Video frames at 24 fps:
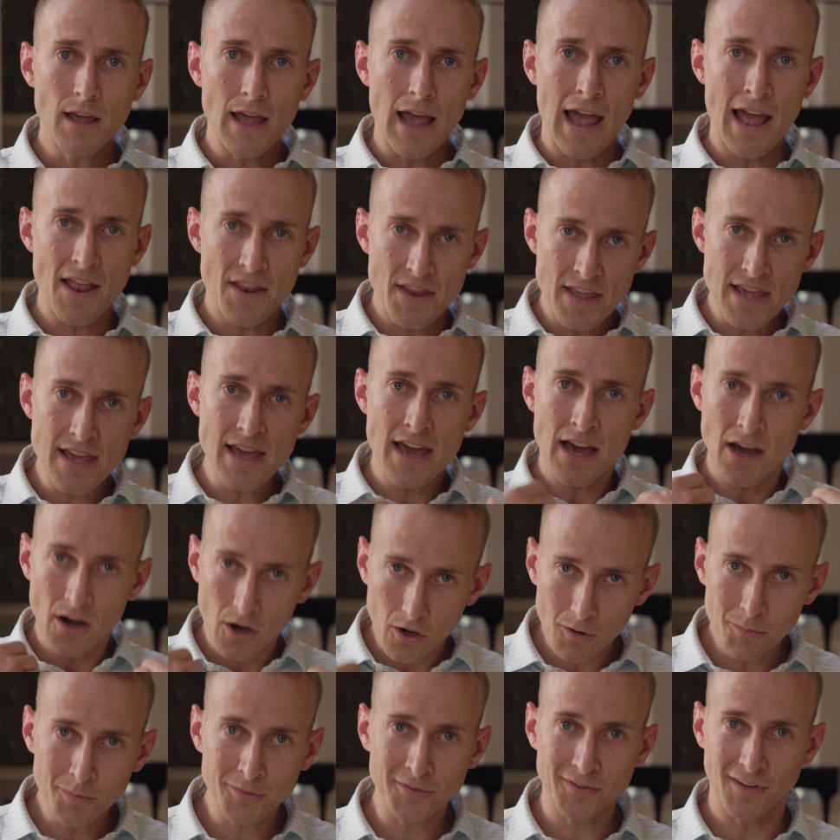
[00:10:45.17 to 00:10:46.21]
and He
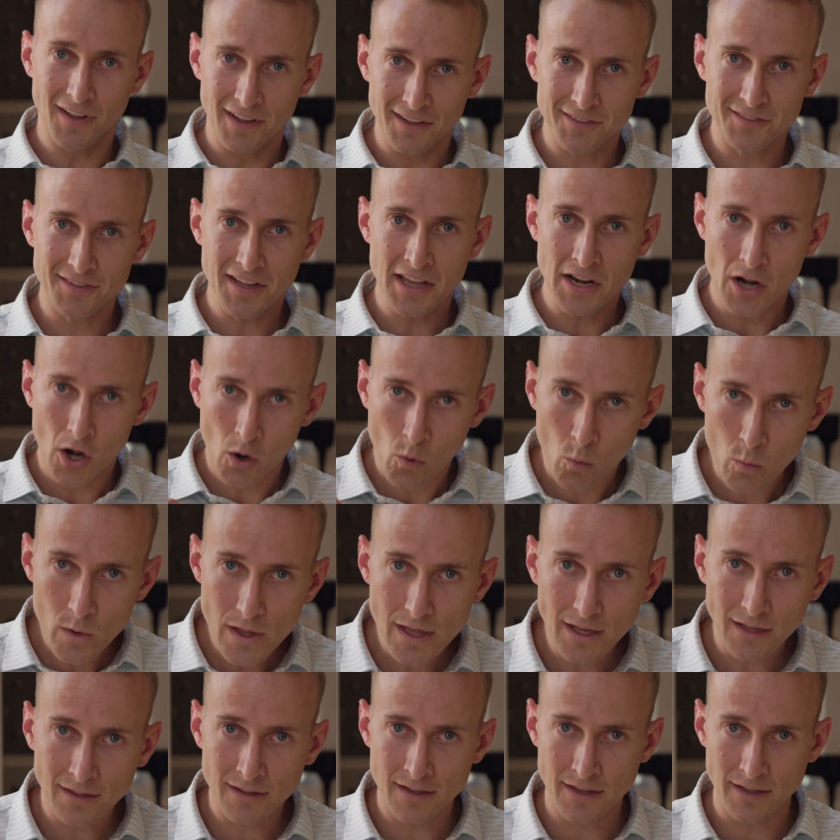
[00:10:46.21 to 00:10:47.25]
helps us in our
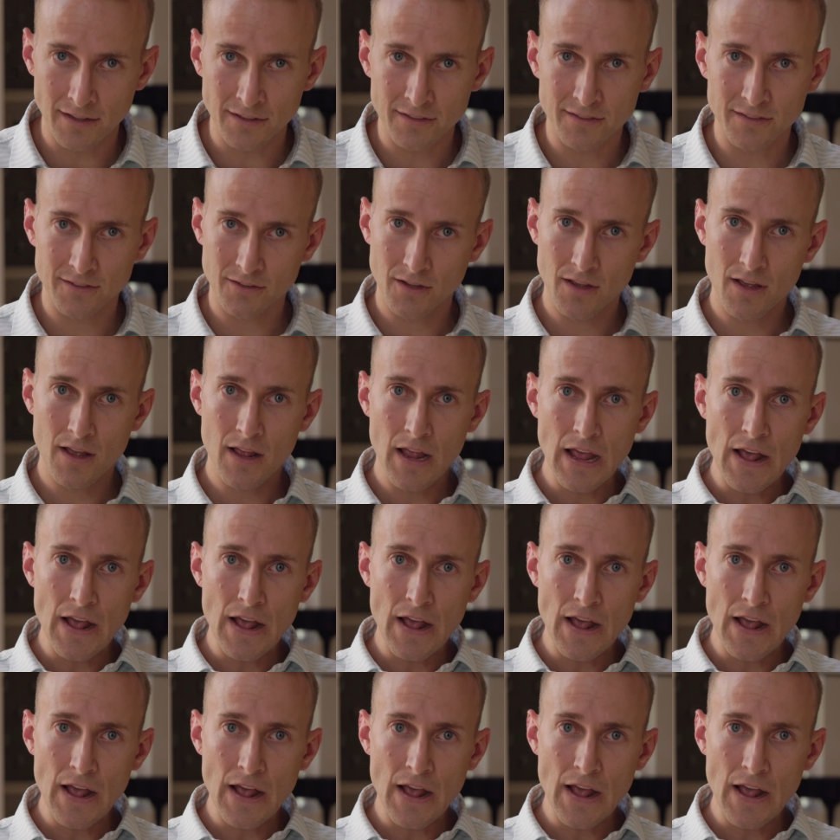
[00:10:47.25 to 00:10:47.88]
weakness